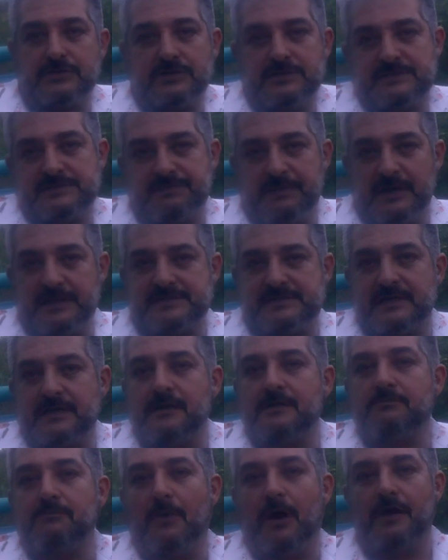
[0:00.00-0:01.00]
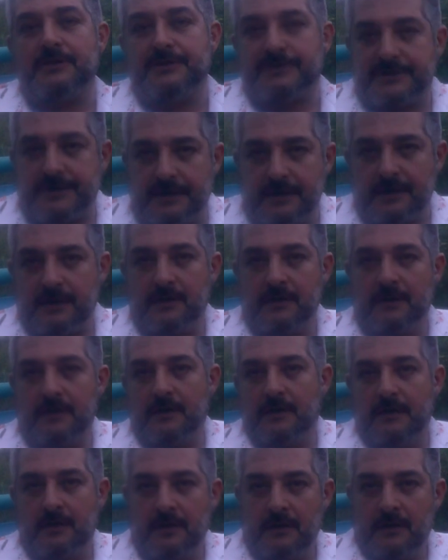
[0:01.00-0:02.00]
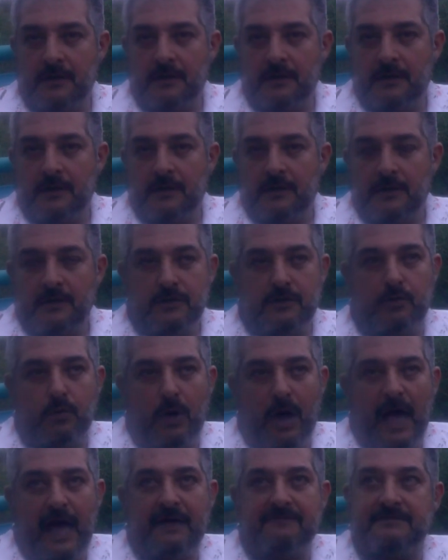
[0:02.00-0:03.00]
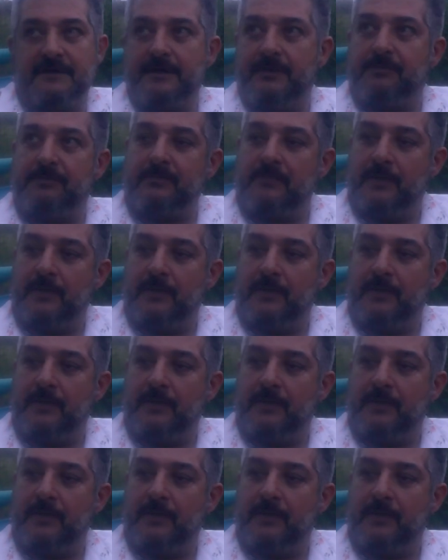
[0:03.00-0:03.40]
is basically monarchy. You have a,